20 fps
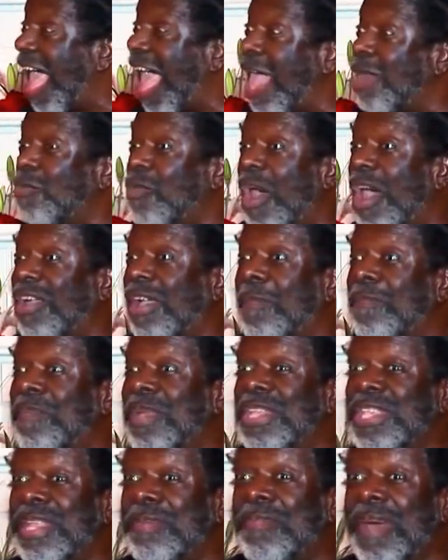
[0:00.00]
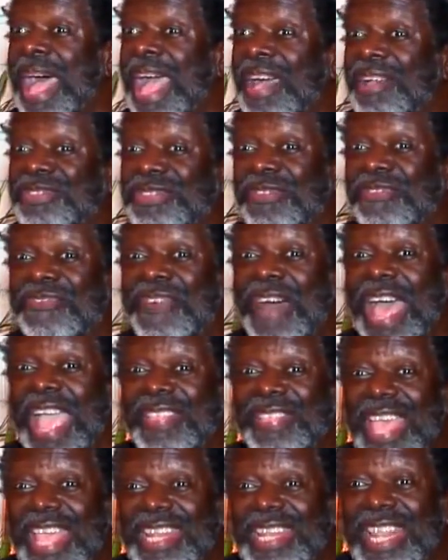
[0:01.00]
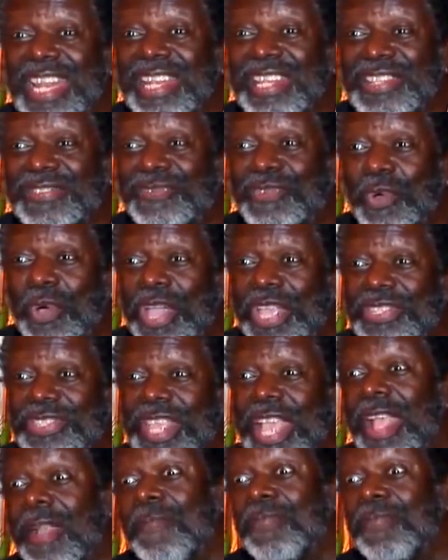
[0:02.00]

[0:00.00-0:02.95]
I'd walk 1,000,000 miles to find that endless voice